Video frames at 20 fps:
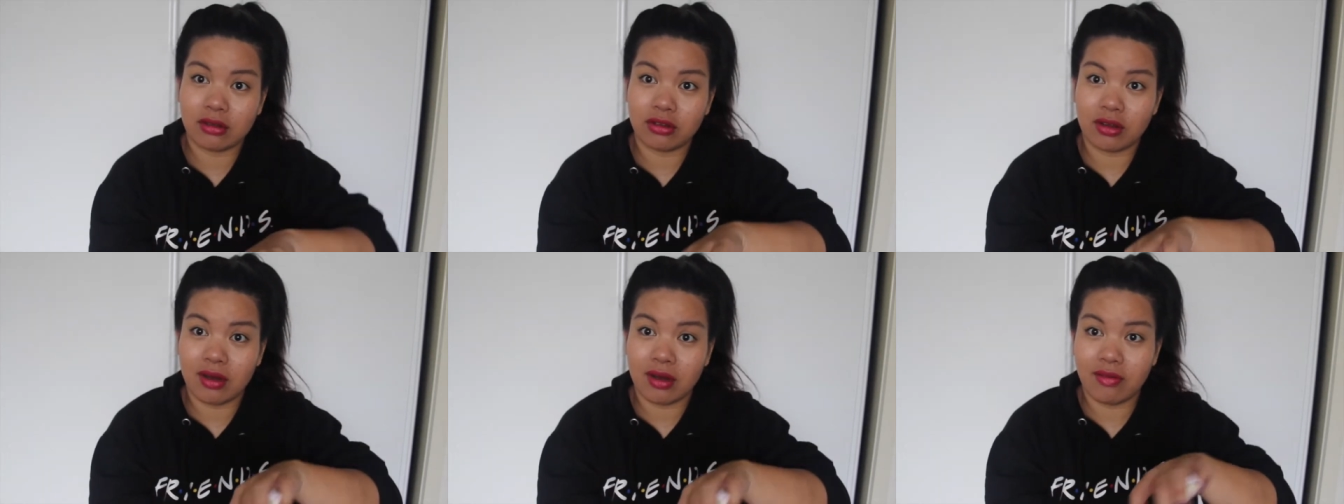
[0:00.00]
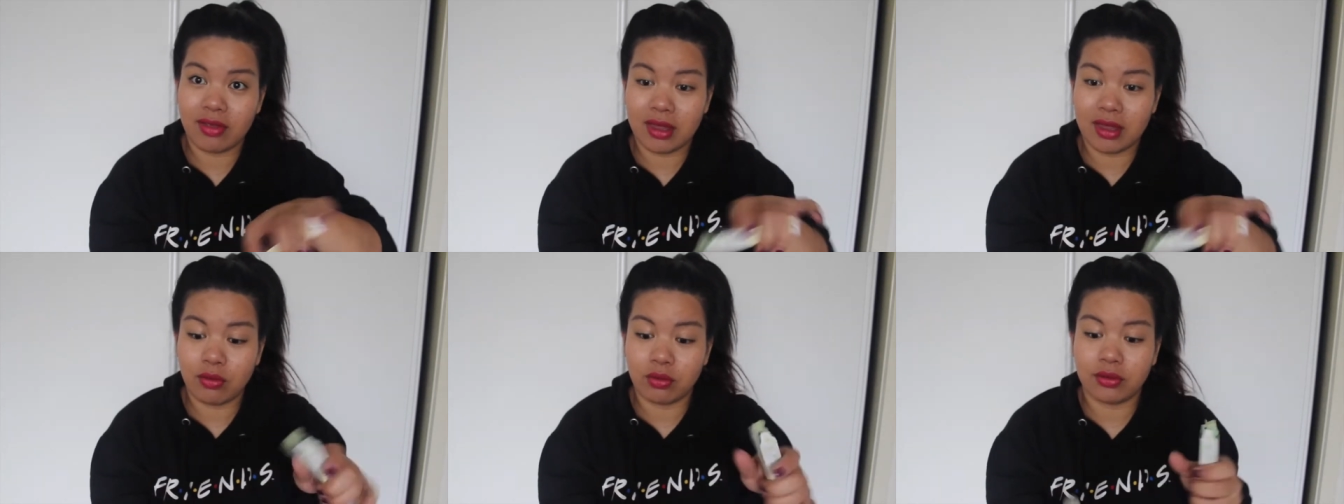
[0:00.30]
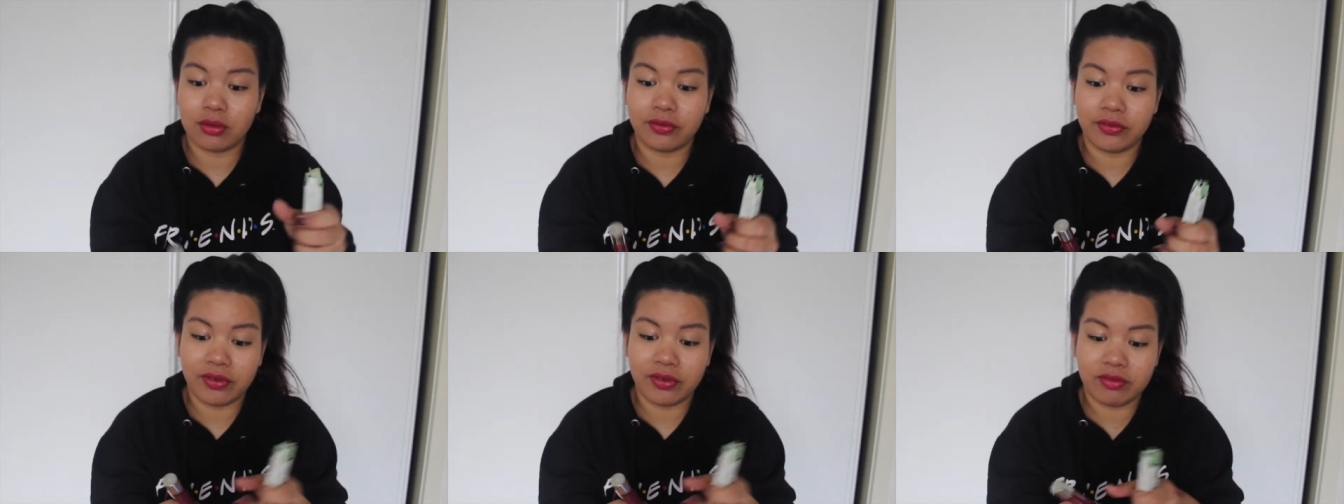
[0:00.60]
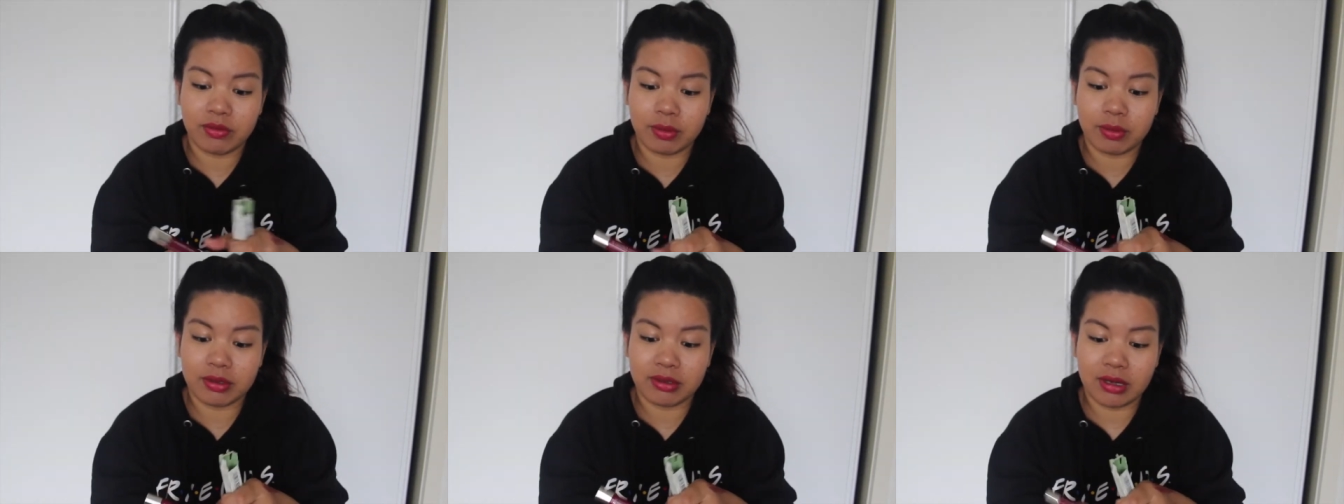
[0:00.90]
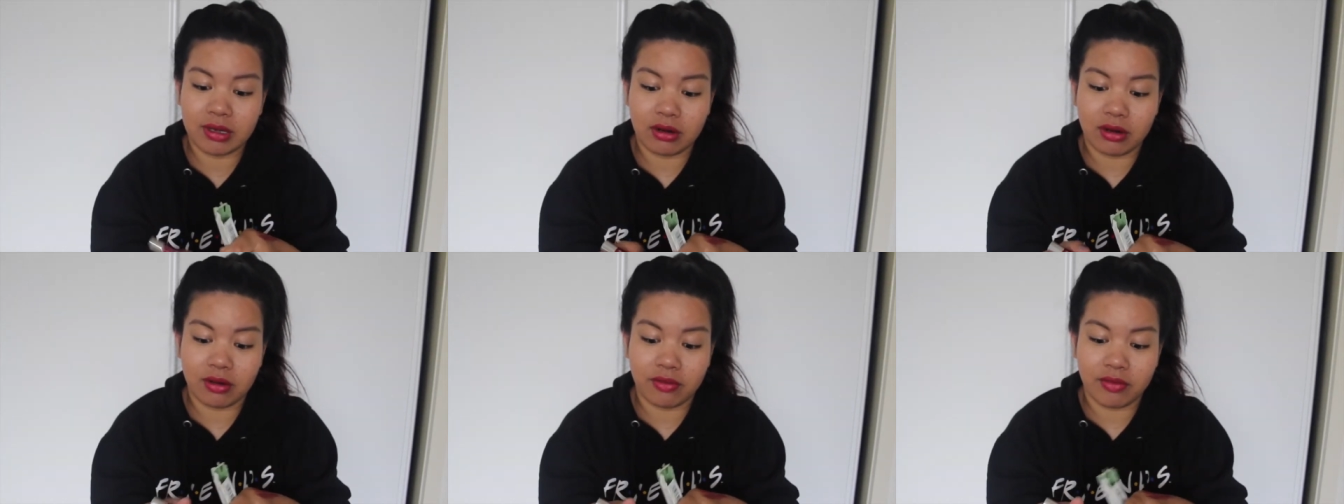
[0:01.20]
so everything was
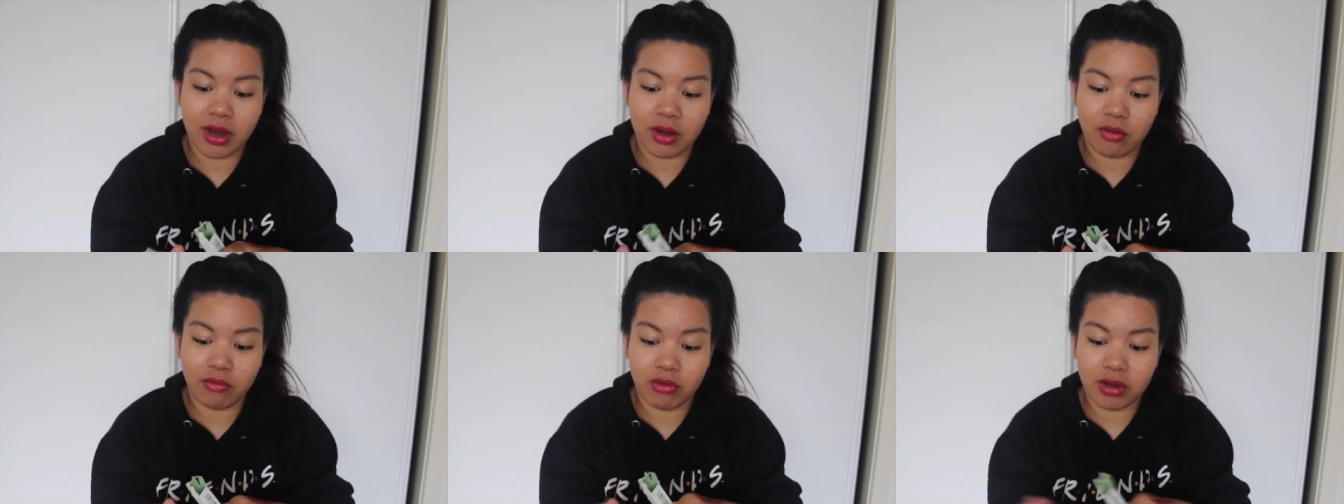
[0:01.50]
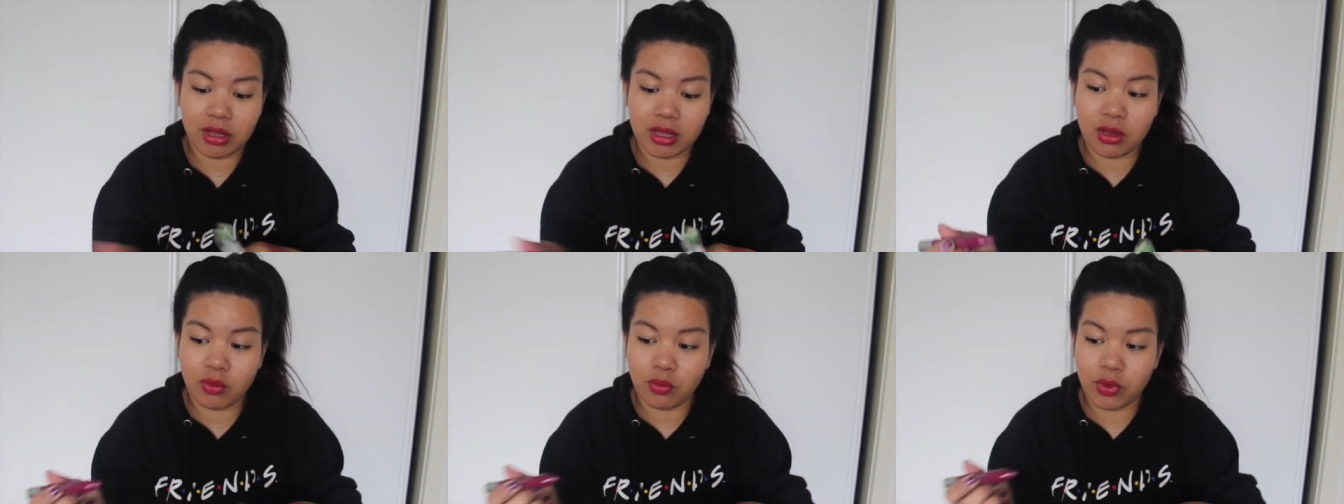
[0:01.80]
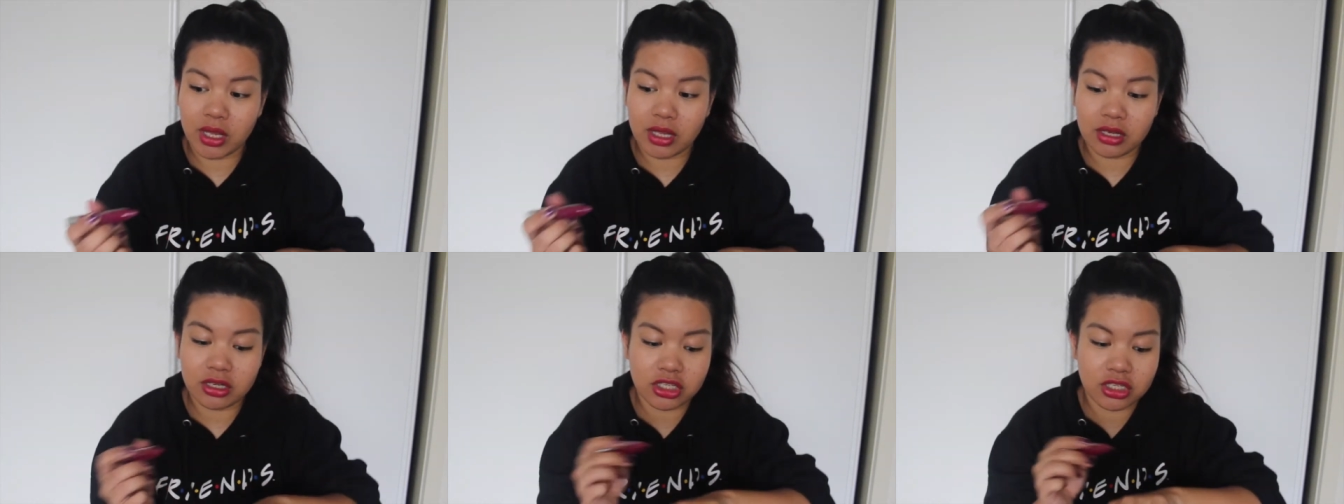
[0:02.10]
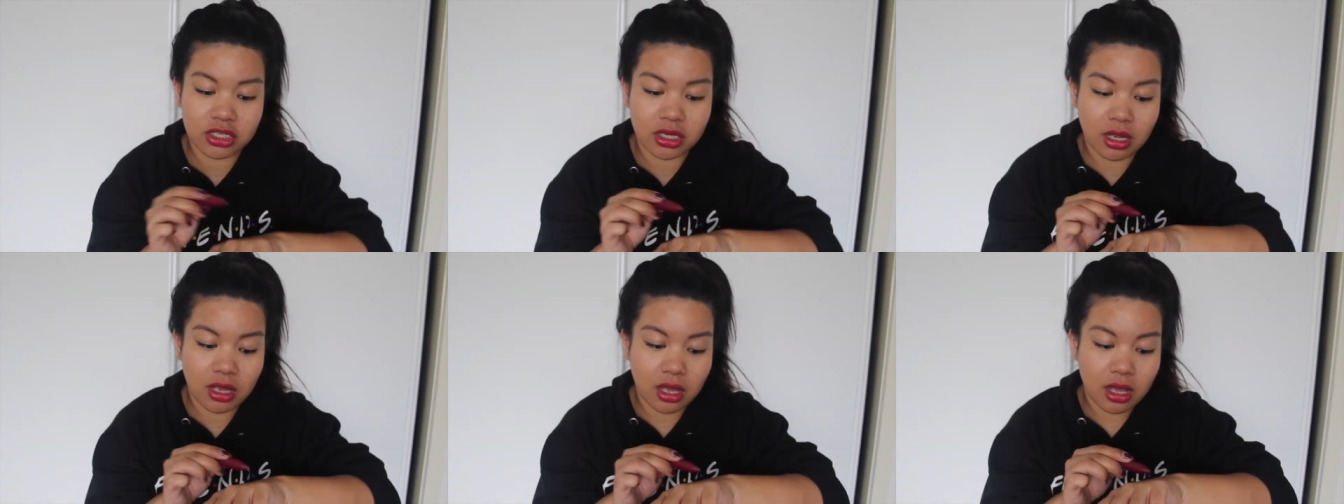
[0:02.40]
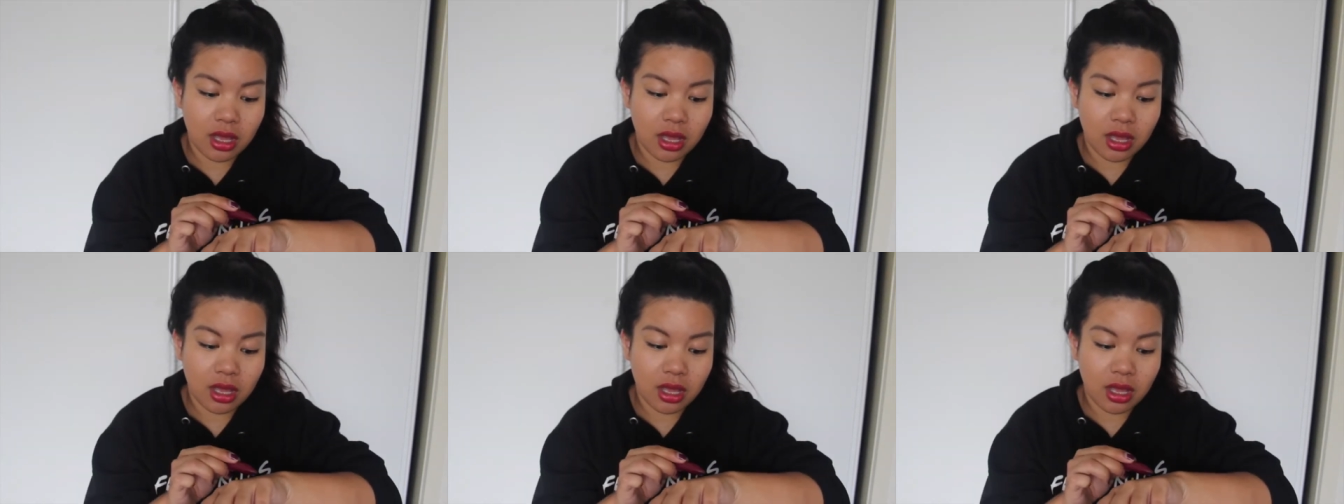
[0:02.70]
50% off. I really wish